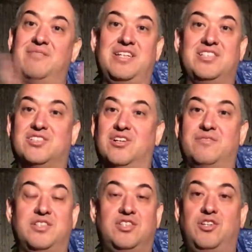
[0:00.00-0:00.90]
when he
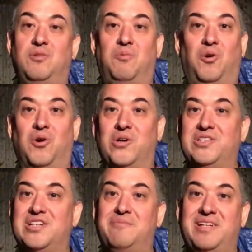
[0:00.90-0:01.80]
served in 2
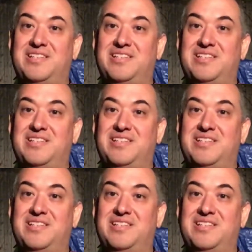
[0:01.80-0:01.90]
wars, I mean,